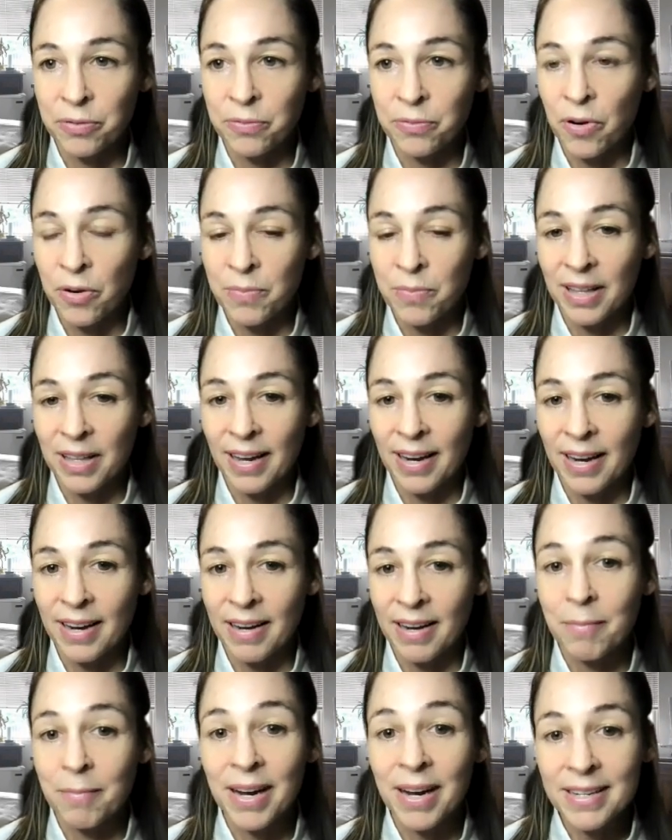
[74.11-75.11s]

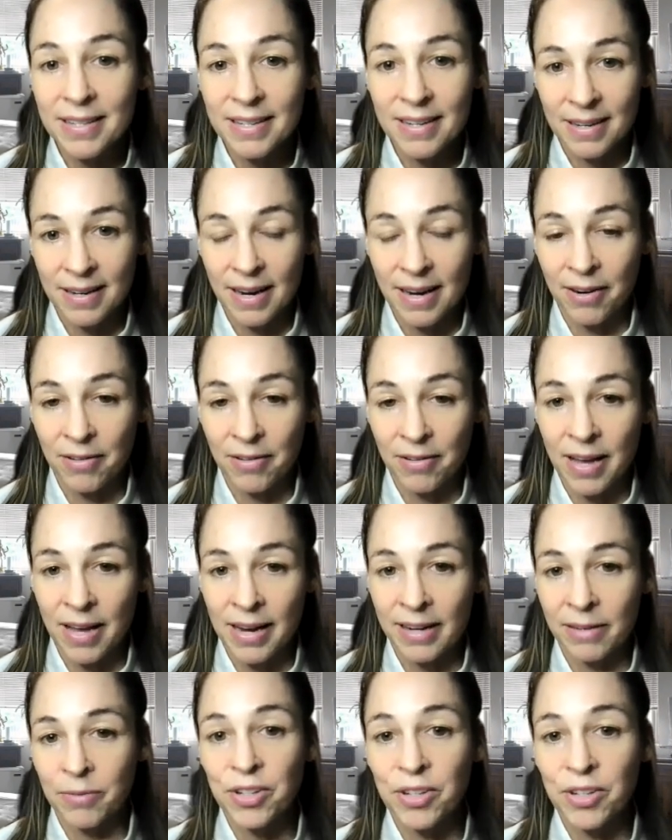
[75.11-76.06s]
formulating my skincare line,